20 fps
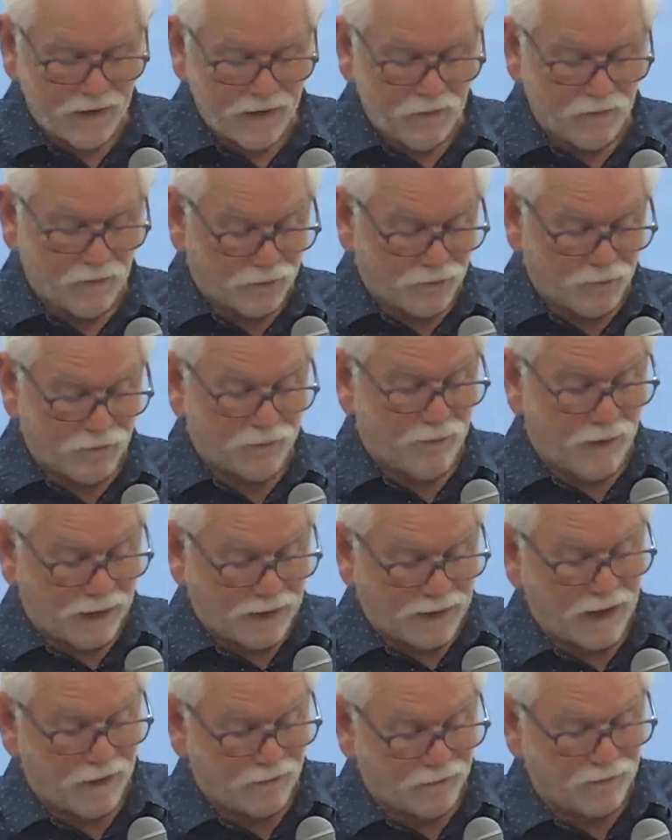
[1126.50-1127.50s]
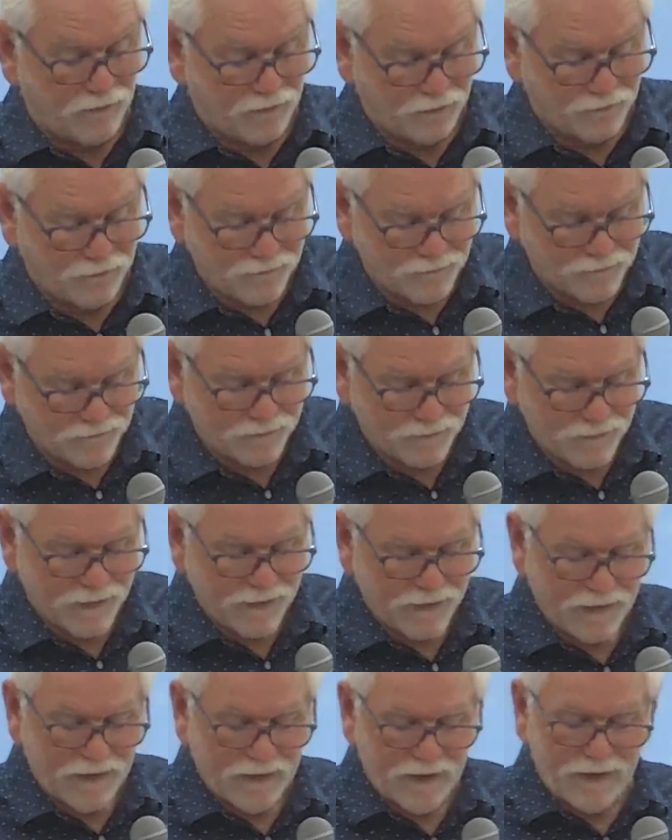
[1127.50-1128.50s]
which is my nephew,
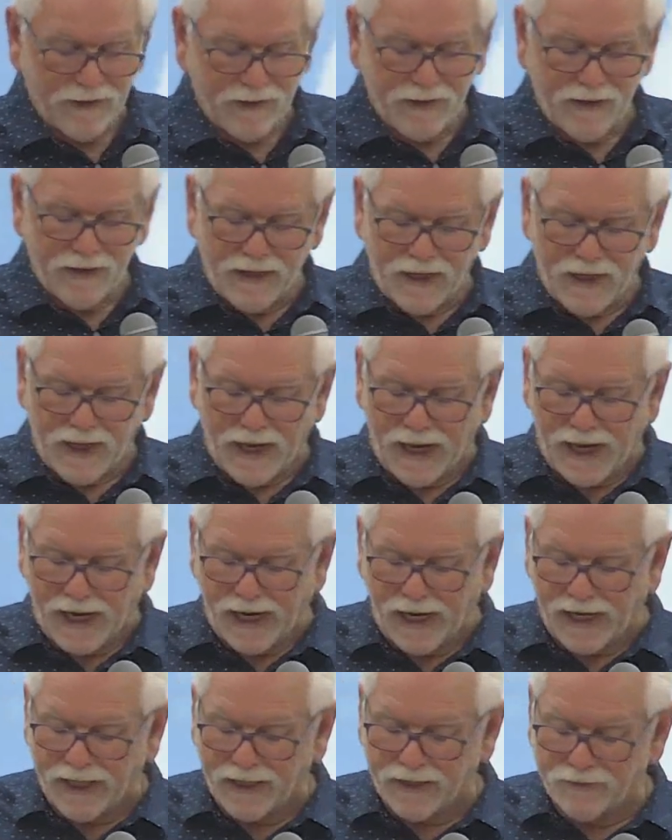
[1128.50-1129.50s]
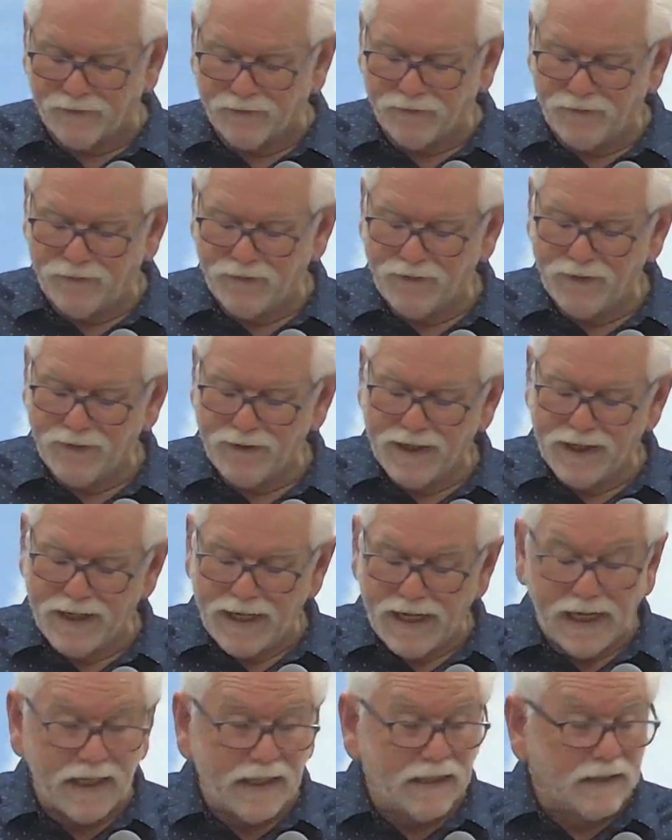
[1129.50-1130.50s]
and
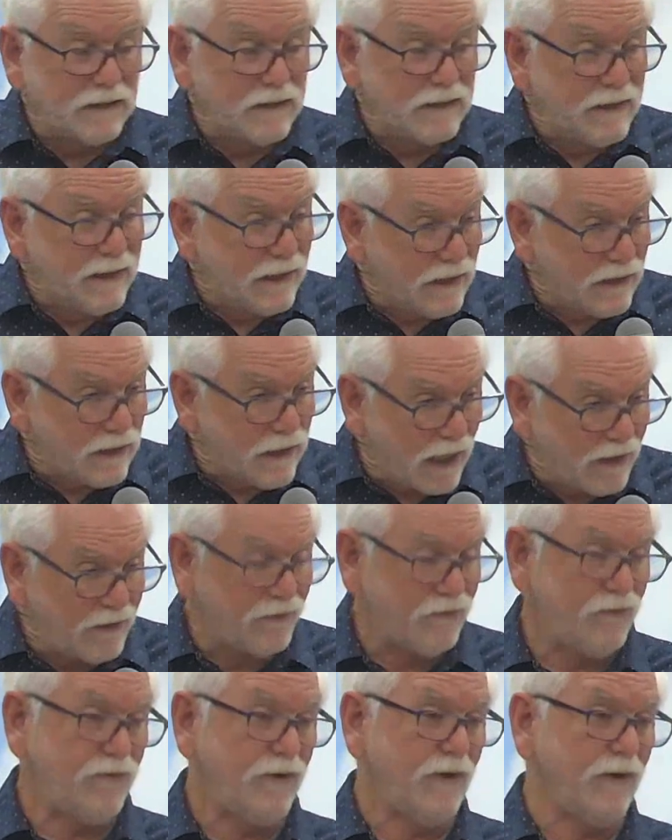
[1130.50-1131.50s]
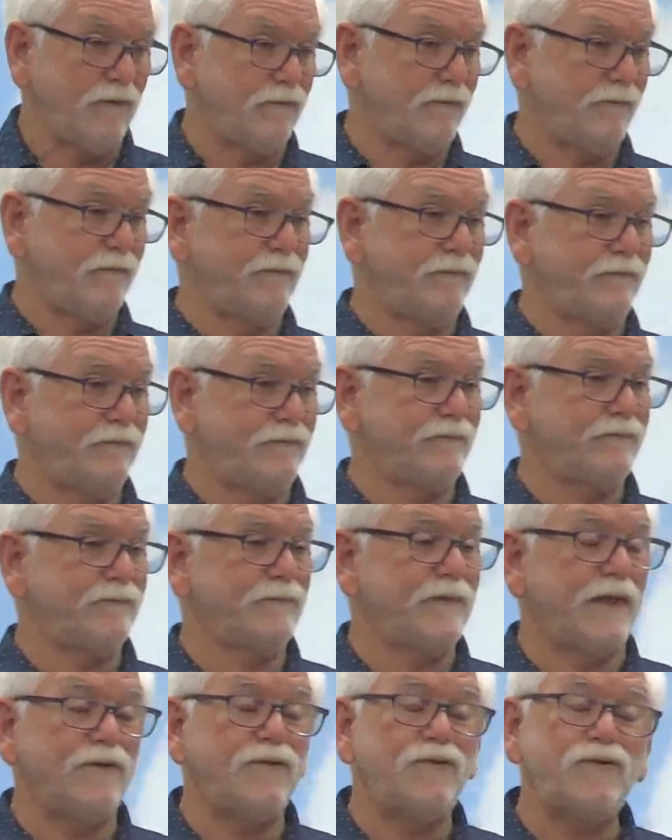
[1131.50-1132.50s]
he likes it.
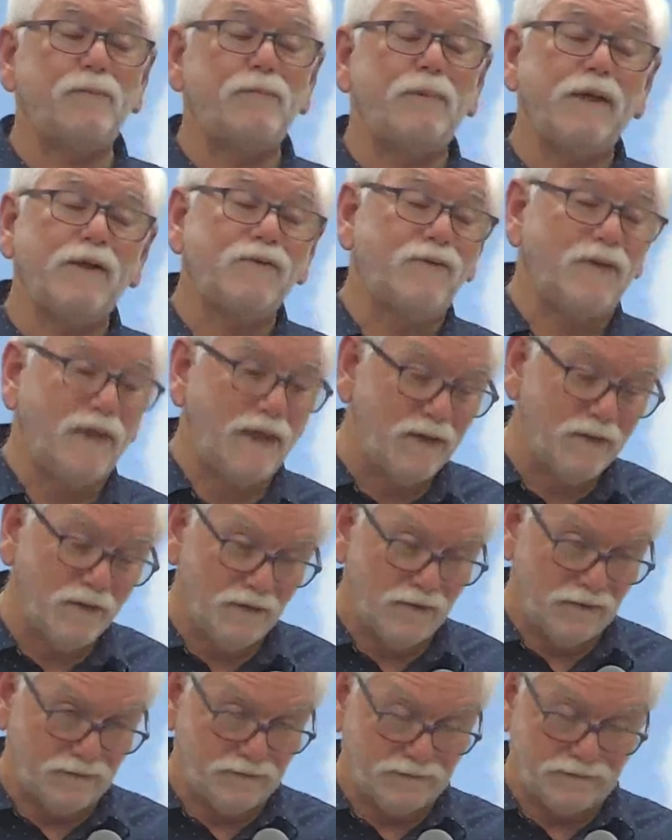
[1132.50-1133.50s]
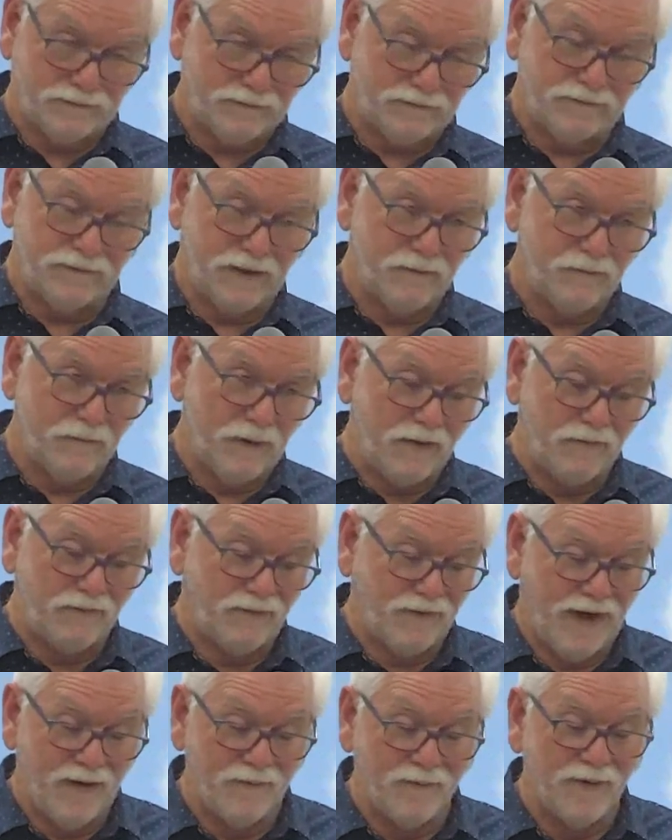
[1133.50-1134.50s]
Now, this is a big deal in my
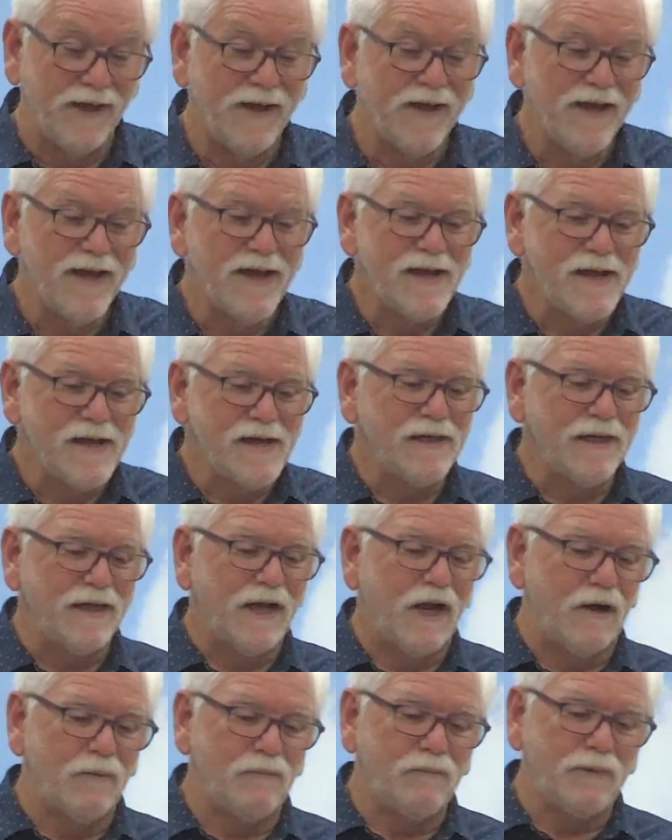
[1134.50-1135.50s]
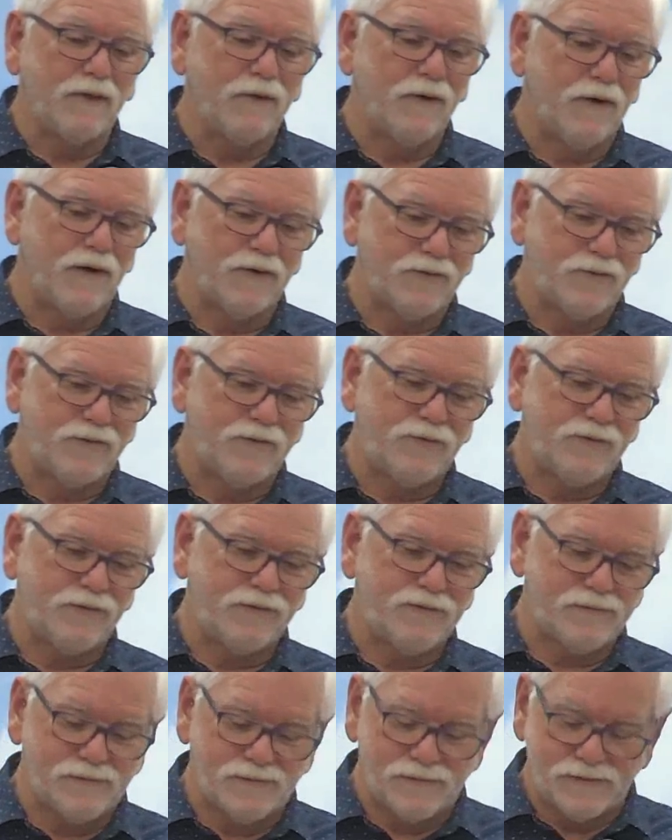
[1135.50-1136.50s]
family, you know, because
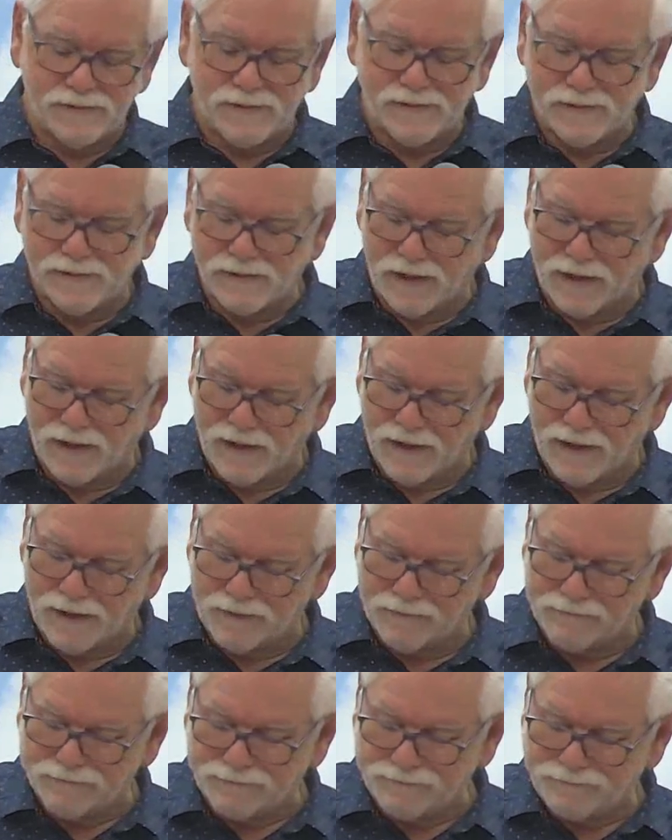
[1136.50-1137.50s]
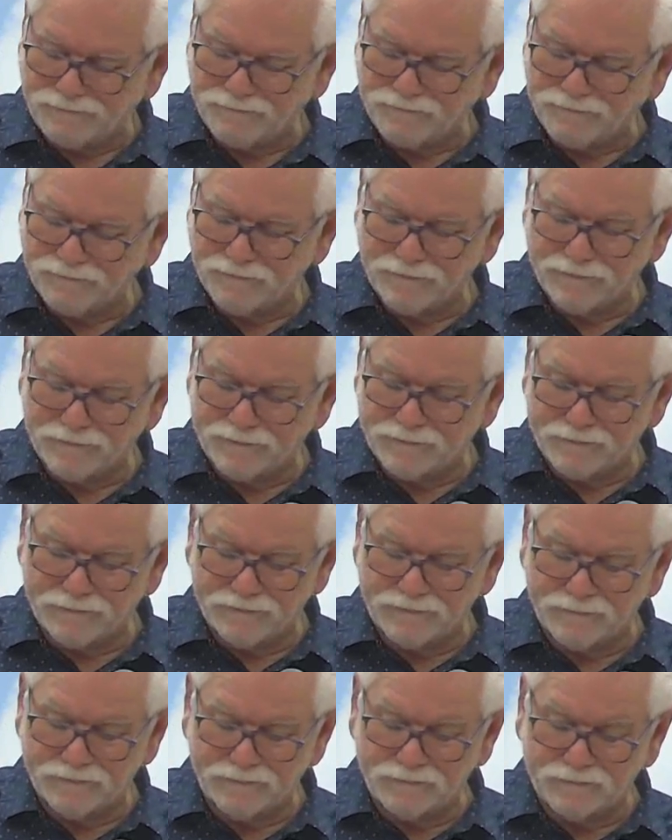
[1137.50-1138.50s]
um,
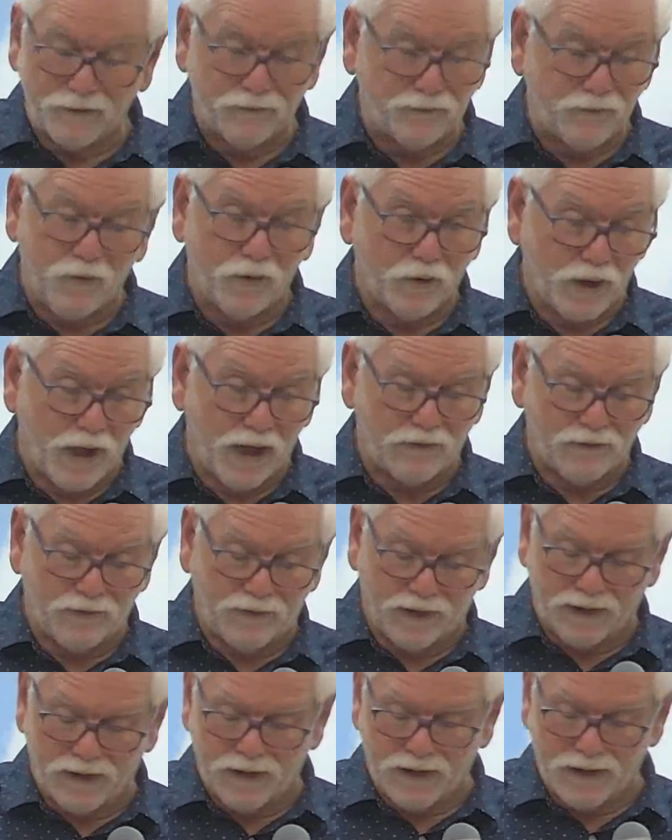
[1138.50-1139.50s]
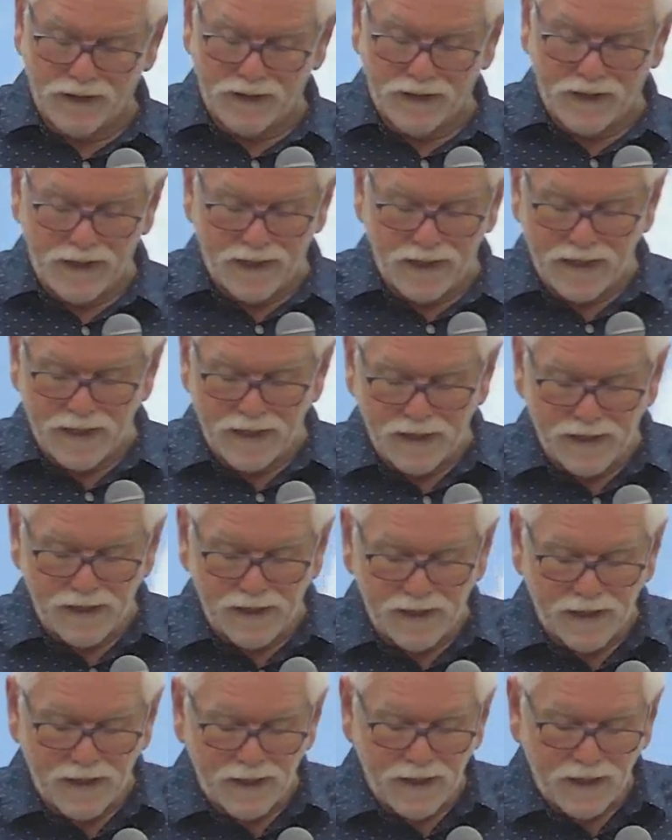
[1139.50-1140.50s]
before nothing.
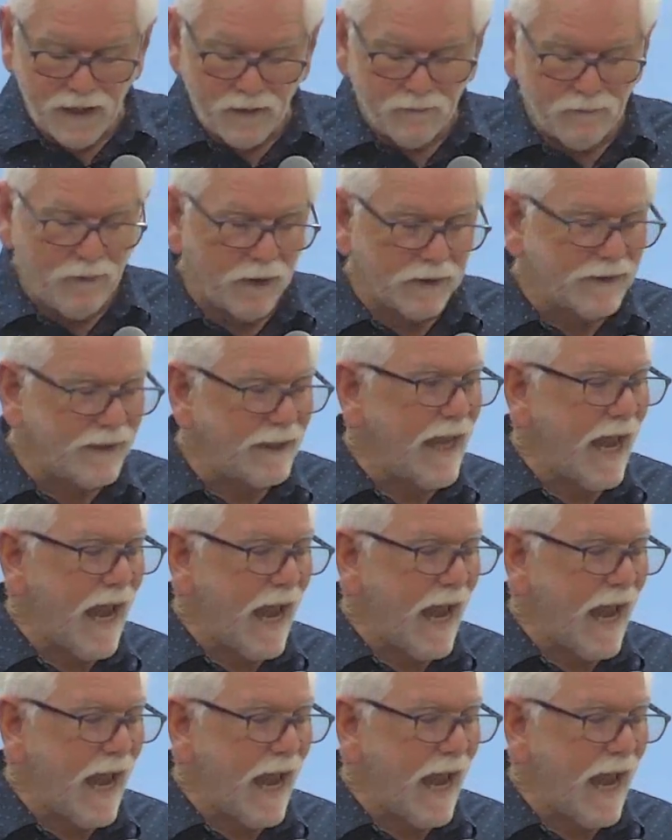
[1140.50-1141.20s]
But the